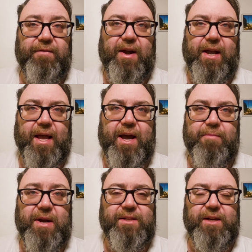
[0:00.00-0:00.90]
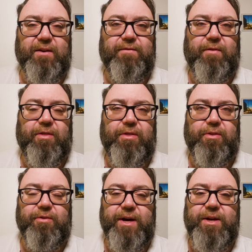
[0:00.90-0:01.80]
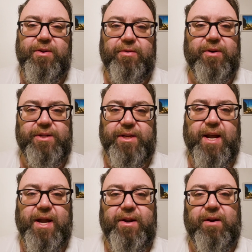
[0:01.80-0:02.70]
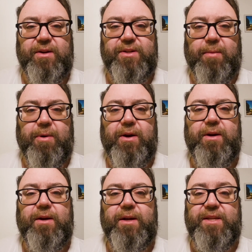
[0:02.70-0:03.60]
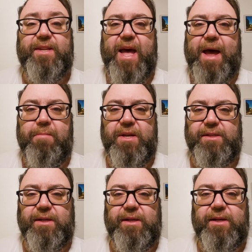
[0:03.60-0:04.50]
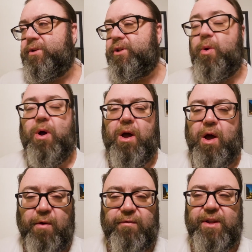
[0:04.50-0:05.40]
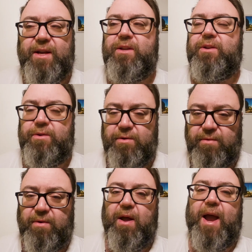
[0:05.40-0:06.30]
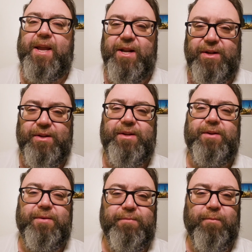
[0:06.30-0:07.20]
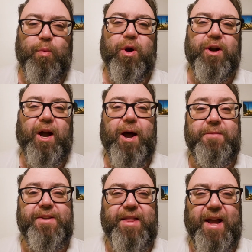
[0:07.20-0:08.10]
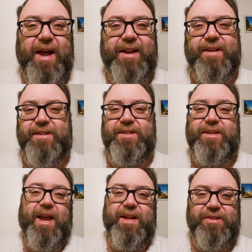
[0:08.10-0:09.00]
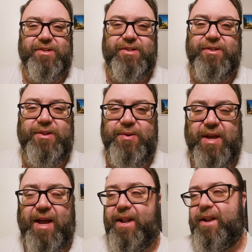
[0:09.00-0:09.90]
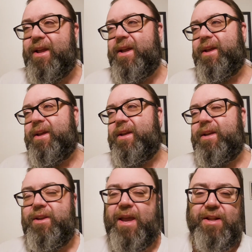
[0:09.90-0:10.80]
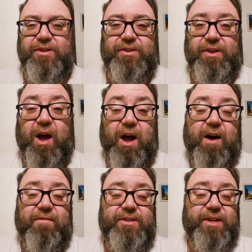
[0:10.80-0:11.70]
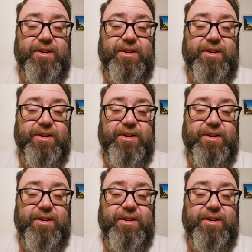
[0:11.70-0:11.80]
if I allowed myself, 3 tours a day during summer. It's that busy. So hopefully I can work up to that, because you can't just do that. You can't just all of a